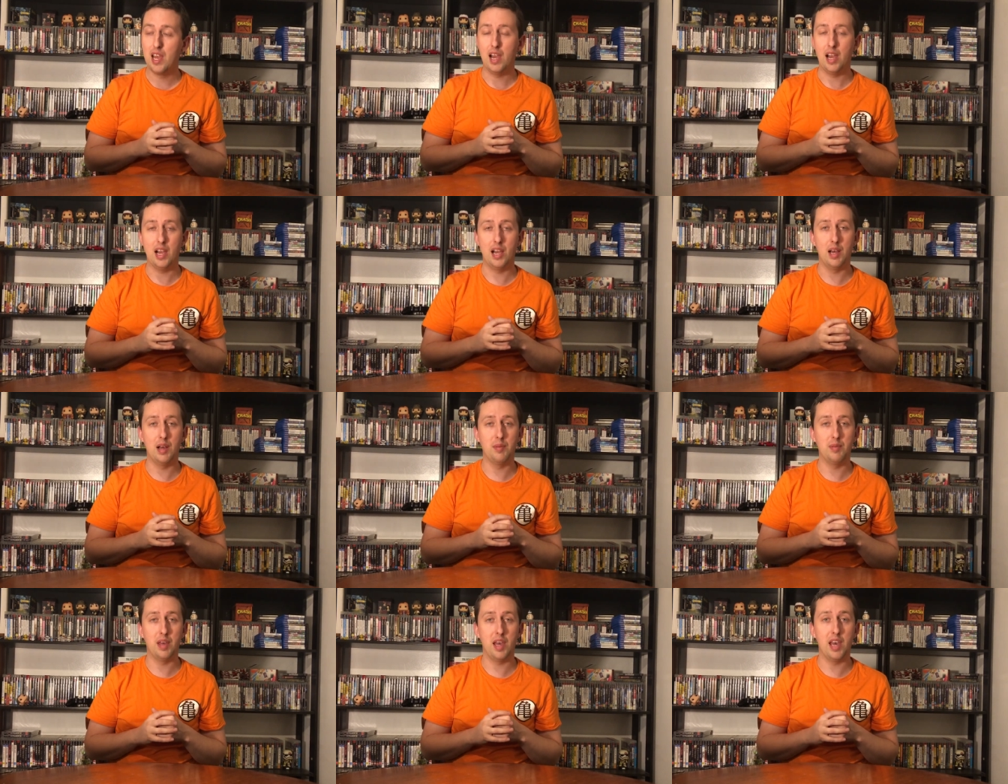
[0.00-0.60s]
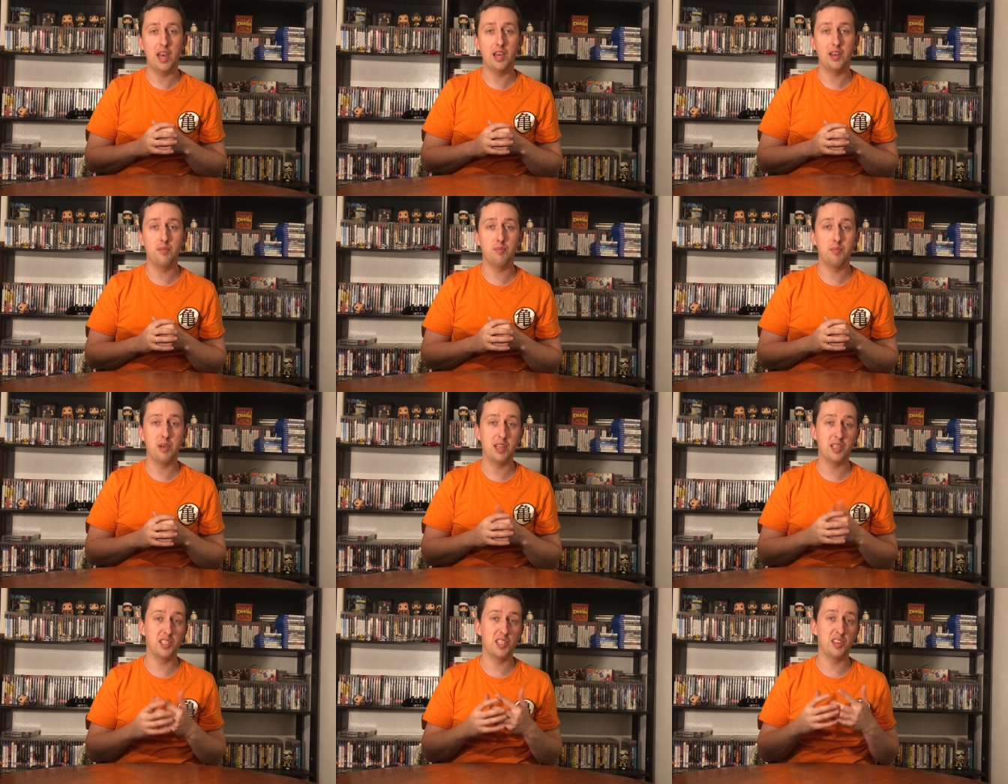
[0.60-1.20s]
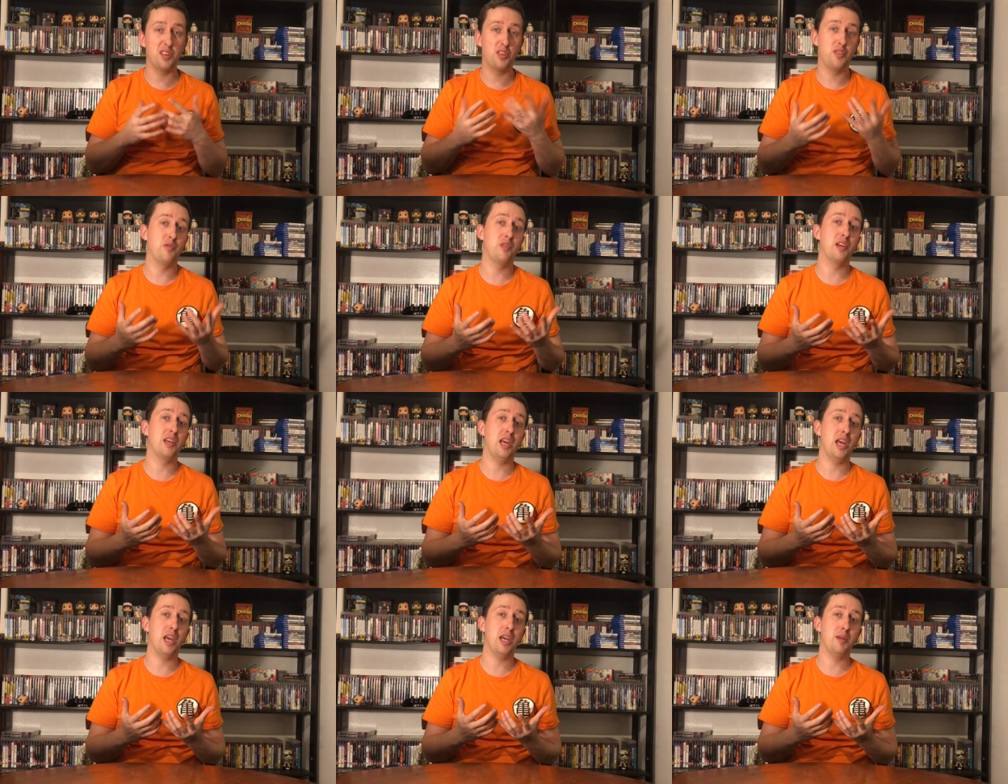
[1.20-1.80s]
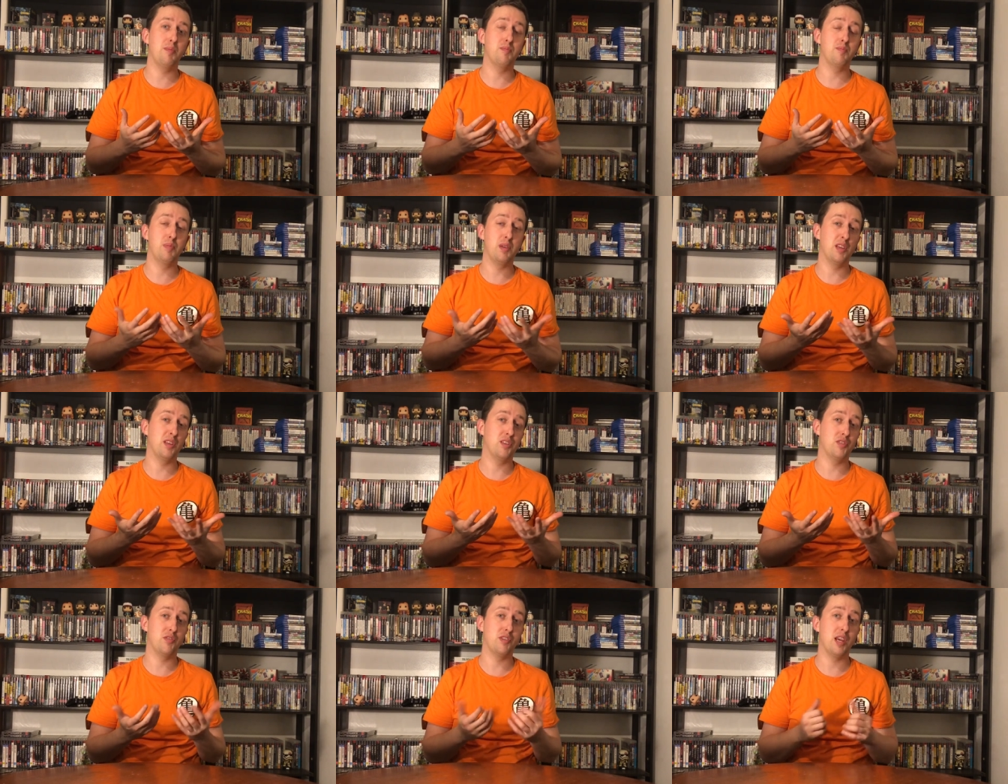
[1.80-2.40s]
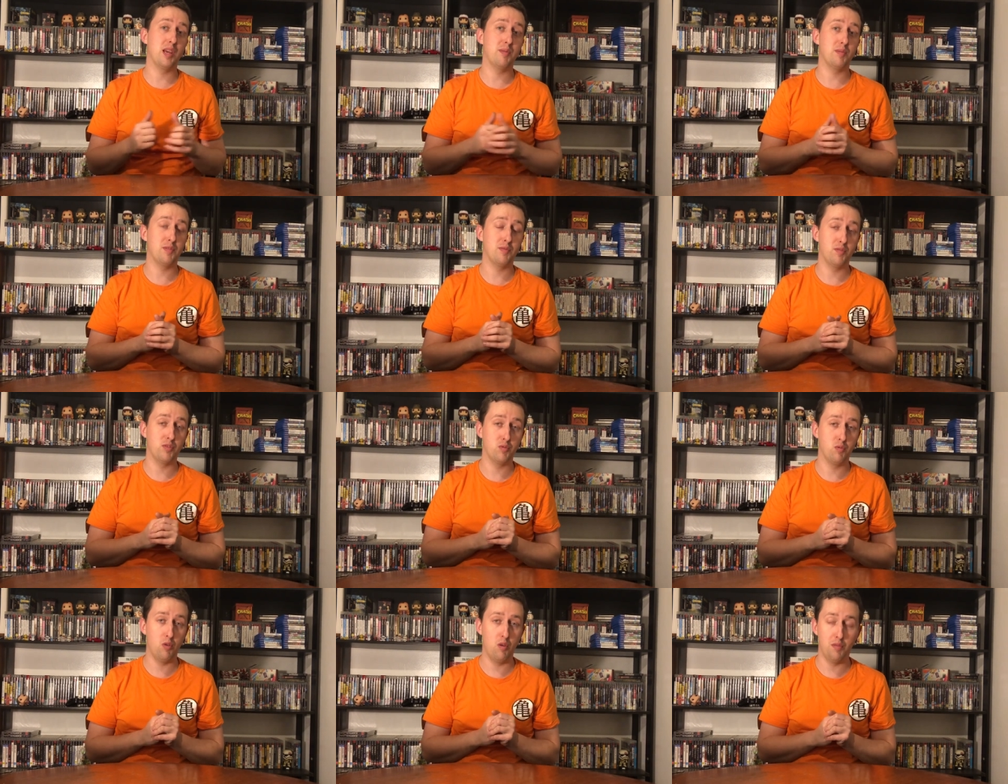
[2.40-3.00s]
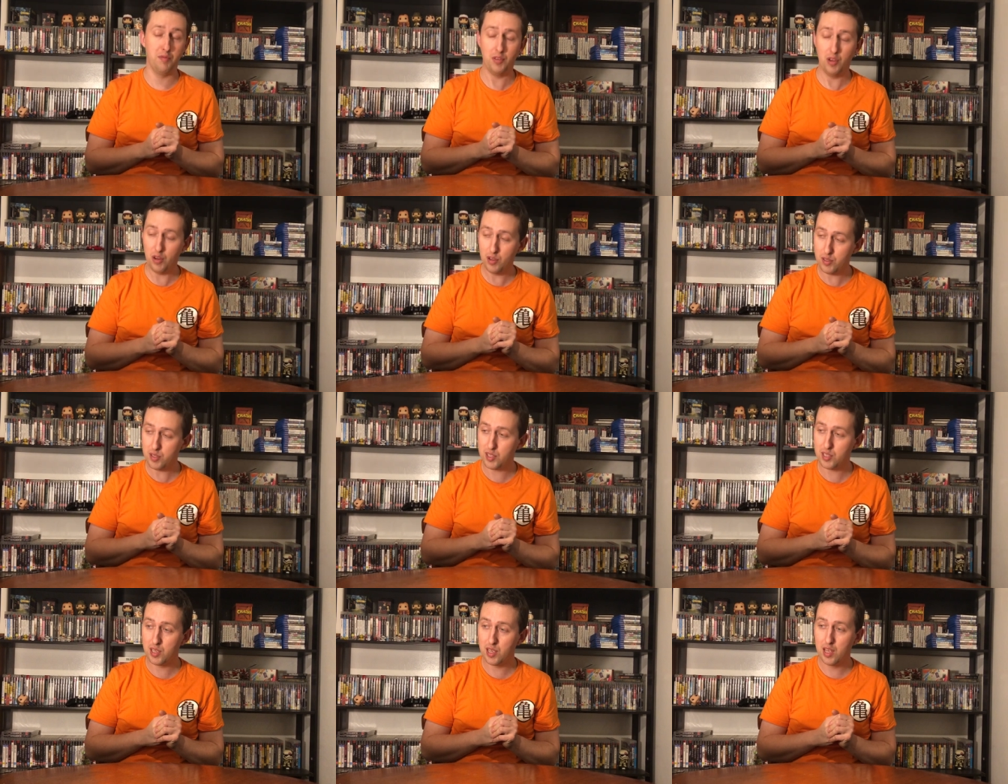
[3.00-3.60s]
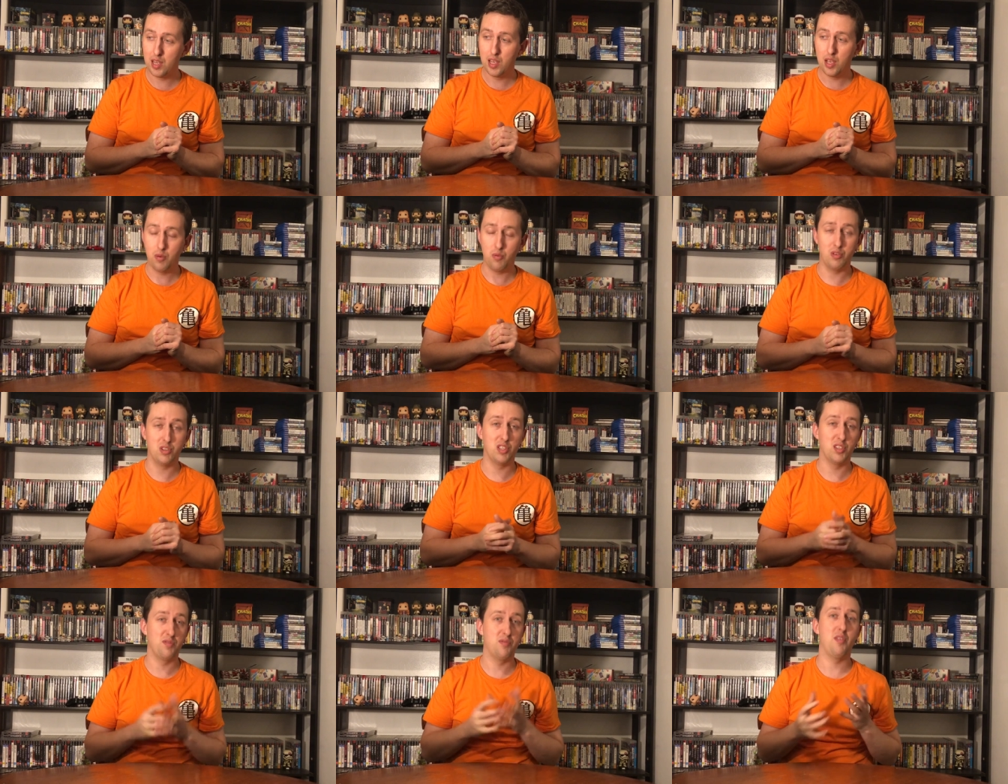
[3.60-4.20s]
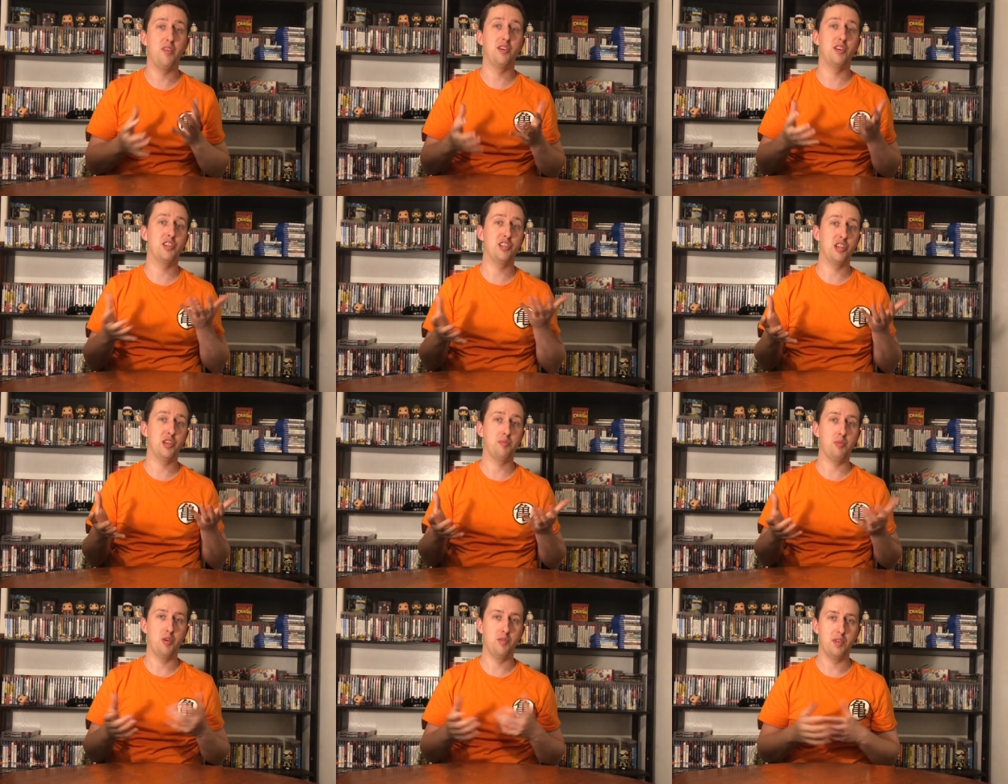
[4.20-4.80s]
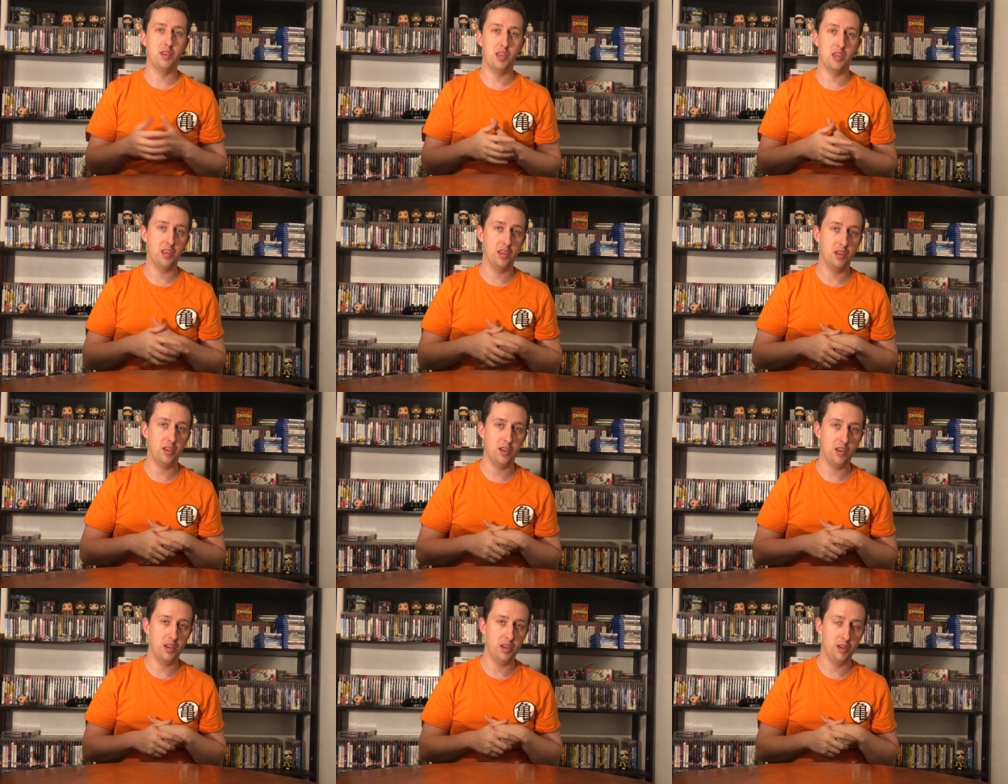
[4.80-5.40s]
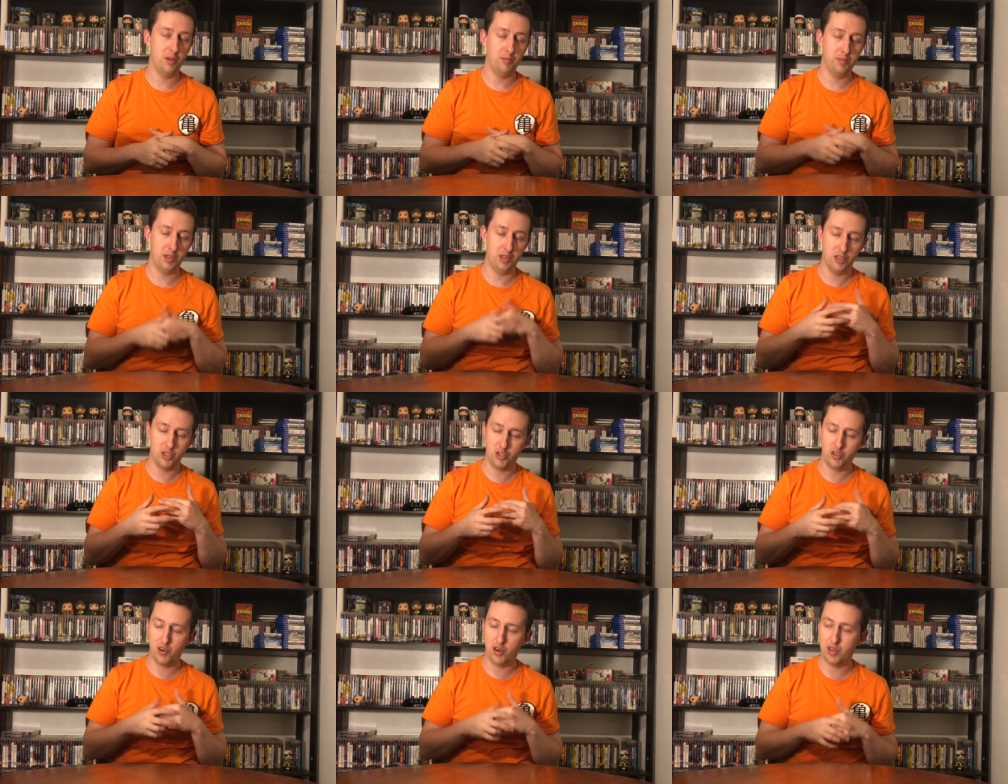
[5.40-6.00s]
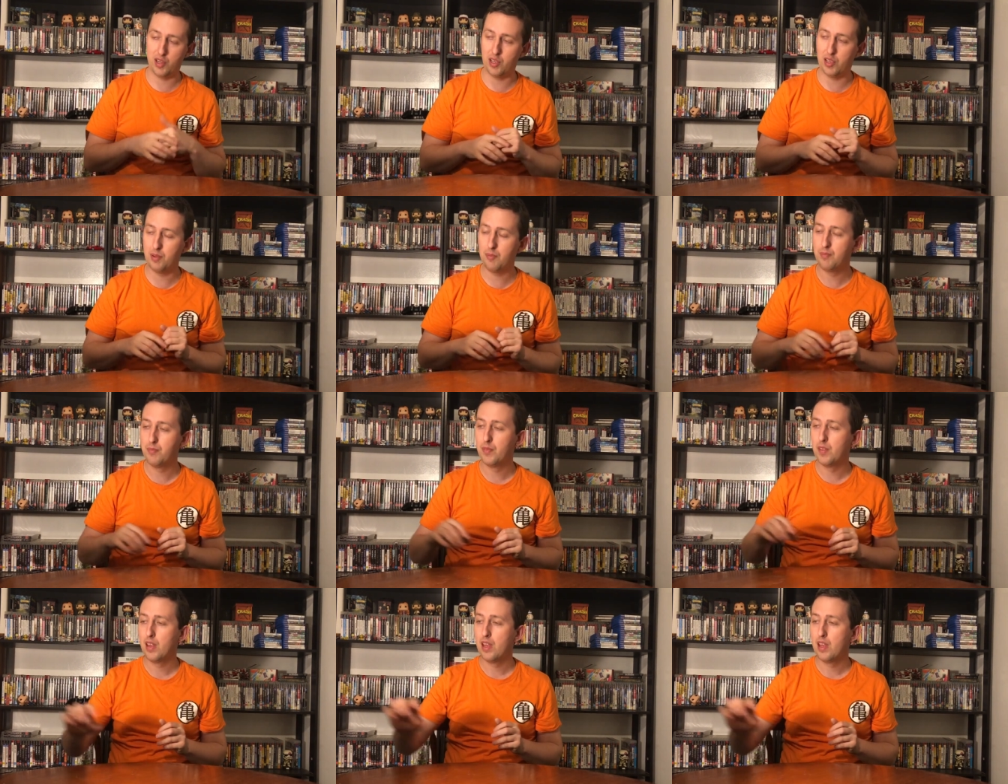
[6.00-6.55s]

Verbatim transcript: um, they had basically three game PS3 games for twelve dollars, which is very cheap over here um, in Australia.